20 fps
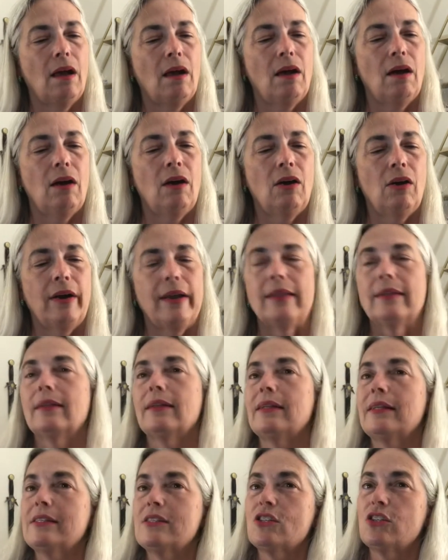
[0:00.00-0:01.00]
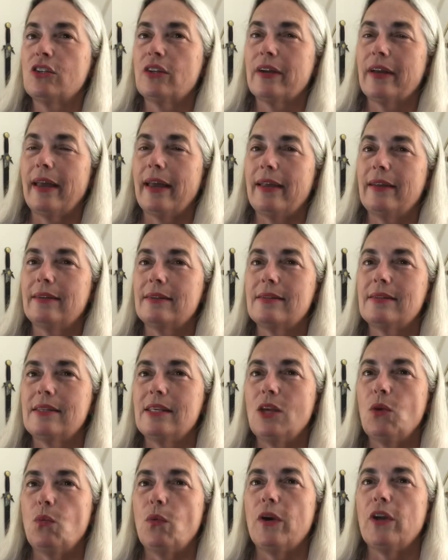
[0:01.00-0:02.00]
All right, well, let's look and
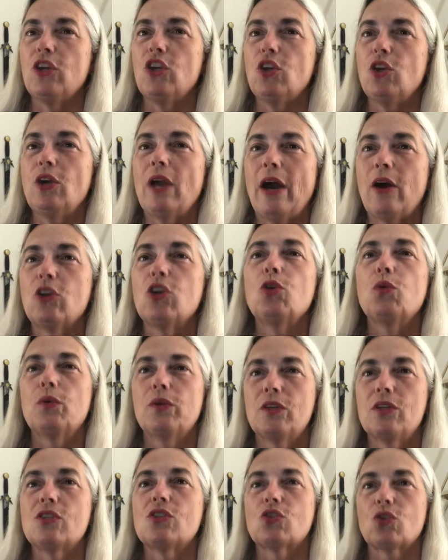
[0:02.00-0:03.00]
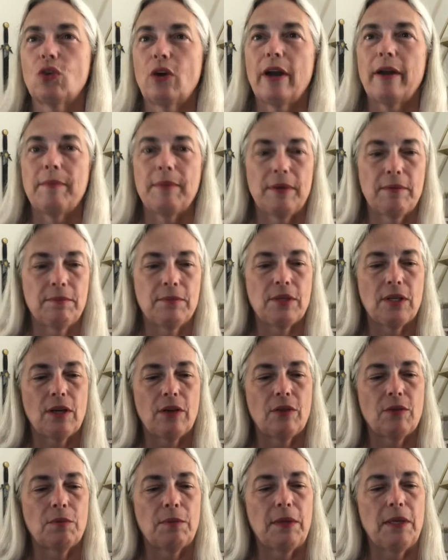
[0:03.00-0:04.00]
see how you would describe him to
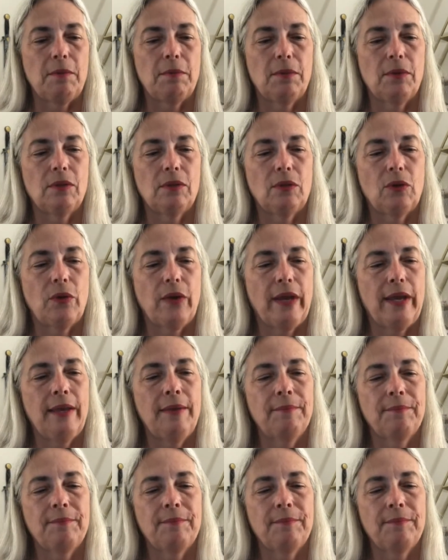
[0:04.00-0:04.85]
other people, okay?